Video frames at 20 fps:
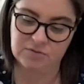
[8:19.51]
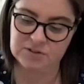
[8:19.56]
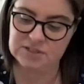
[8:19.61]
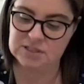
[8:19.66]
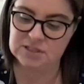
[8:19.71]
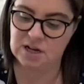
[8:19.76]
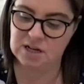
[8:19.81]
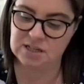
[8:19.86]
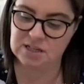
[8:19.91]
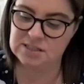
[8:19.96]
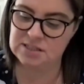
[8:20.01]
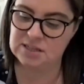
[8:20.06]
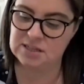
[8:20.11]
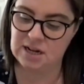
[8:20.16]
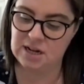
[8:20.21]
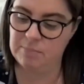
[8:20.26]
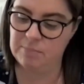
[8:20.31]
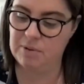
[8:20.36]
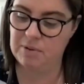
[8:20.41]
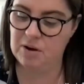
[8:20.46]
It's
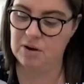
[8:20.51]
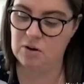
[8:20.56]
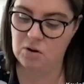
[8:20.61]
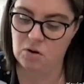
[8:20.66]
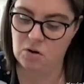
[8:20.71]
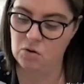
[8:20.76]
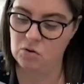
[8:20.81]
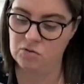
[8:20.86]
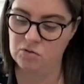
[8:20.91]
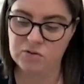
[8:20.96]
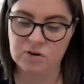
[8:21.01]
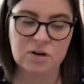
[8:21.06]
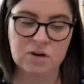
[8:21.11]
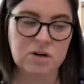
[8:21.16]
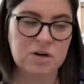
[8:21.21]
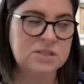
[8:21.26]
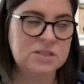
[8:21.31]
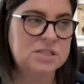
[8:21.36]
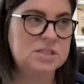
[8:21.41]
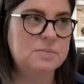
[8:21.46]
constantly about COVID,
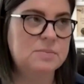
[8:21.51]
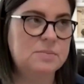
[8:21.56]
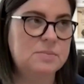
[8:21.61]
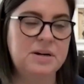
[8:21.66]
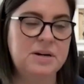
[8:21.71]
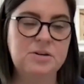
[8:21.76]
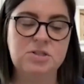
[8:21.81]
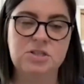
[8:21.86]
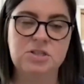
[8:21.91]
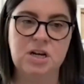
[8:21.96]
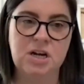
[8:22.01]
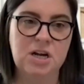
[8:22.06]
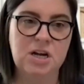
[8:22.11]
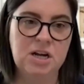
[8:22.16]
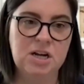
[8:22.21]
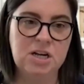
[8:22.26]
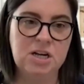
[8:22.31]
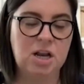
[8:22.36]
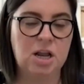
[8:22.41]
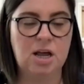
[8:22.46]
or it's about
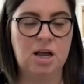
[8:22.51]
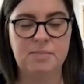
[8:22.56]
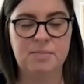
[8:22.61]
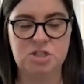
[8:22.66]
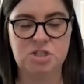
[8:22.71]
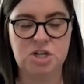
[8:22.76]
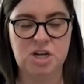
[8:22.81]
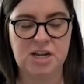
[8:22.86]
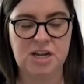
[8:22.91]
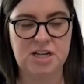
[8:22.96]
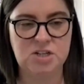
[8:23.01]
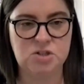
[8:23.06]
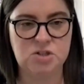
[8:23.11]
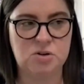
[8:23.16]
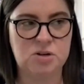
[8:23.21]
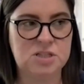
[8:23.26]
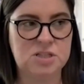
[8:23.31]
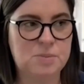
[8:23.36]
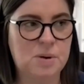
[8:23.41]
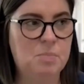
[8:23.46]
climate change, or
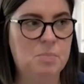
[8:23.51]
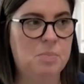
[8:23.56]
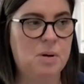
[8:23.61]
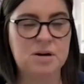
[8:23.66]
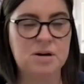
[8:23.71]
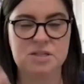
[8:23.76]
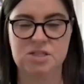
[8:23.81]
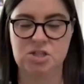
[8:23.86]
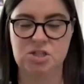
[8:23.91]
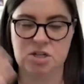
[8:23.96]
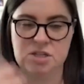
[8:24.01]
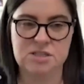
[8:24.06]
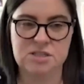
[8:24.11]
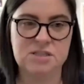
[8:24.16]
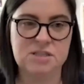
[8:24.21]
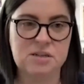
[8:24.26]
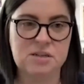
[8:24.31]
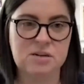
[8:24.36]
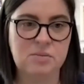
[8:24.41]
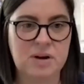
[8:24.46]
it's about Boris
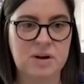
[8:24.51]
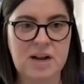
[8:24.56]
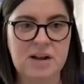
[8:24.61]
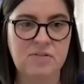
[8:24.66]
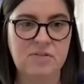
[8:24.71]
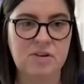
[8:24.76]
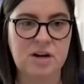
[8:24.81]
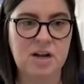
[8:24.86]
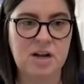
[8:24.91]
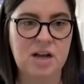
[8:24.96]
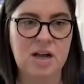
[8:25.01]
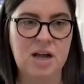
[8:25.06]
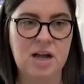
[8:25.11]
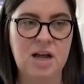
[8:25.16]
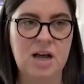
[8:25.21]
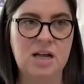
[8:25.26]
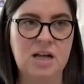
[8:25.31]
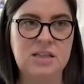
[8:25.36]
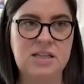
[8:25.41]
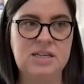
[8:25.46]
Johnson or whatever.
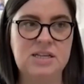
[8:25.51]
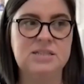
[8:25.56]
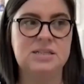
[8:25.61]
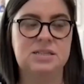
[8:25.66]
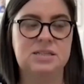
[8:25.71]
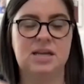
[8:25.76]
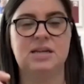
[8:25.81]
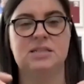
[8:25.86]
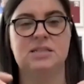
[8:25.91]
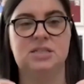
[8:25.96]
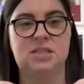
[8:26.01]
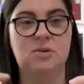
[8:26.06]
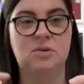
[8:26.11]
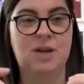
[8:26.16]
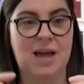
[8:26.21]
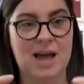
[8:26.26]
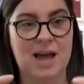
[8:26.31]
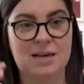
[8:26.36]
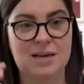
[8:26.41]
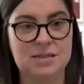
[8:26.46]
And these are things you
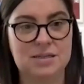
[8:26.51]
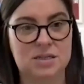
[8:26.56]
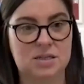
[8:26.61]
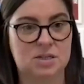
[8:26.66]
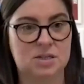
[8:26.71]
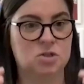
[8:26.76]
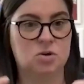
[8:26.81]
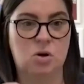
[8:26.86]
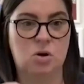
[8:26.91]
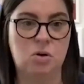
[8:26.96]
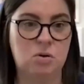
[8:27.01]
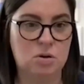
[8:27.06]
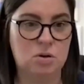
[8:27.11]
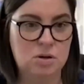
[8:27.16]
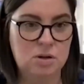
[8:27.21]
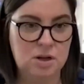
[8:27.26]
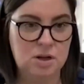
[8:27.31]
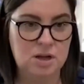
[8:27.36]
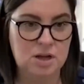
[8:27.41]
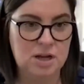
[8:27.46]
can't control.
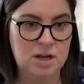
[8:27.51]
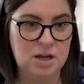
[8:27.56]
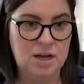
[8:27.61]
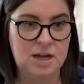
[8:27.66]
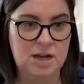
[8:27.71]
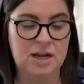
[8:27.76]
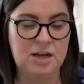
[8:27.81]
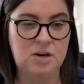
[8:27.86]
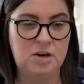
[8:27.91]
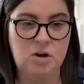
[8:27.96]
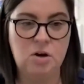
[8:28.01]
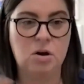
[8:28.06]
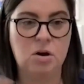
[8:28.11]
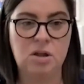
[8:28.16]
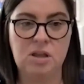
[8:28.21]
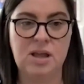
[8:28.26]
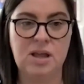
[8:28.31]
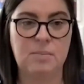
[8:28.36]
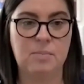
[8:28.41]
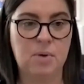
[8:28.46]
None
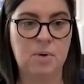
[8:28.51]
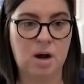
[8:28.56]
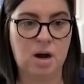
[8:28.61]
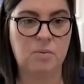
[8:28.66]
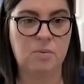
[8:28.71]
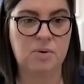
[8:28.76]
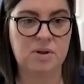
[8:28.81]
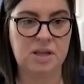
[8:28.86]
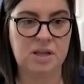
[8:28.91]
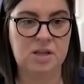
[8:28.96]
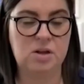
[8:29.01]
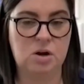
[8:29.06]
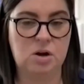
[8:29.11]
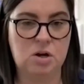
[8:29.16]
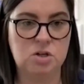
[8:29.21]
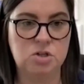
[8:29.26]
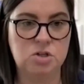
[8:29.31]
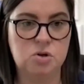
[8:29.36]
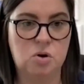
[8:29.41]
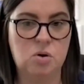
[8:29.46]
of them are within your
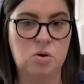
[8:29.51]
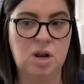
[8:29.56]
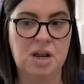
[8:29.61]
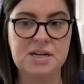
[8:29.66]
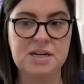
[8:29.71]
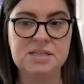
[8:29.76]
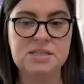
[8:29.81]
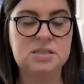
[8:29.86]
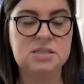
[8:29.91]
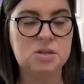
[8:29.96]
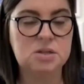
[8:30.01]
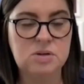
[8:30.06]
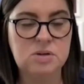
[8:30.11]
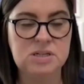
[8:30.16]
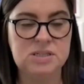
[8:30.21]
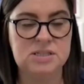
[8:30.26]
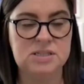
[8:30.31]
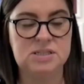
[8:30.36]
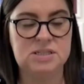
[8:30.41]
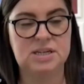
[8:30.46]
control. And it's so
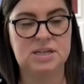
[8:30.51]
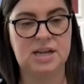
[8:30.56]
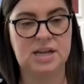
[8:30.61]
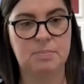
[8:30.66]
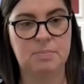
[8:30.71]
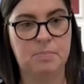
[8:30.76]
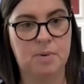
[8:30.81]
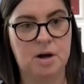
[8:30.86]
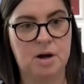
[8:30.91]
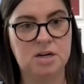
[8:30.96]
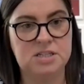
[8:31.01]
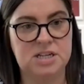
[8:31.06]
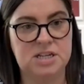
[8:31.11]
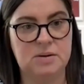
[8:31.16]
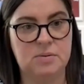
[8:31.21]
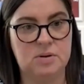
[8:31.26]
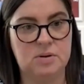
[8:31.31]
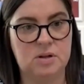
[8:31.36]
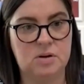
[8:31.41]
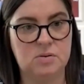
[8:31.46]
easy to get bogged
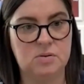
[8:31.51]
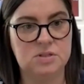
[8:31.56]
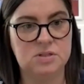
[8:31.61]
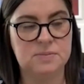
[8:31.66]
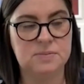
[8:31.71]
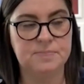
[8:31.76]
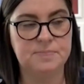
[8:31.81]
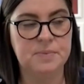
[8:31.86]
down with those.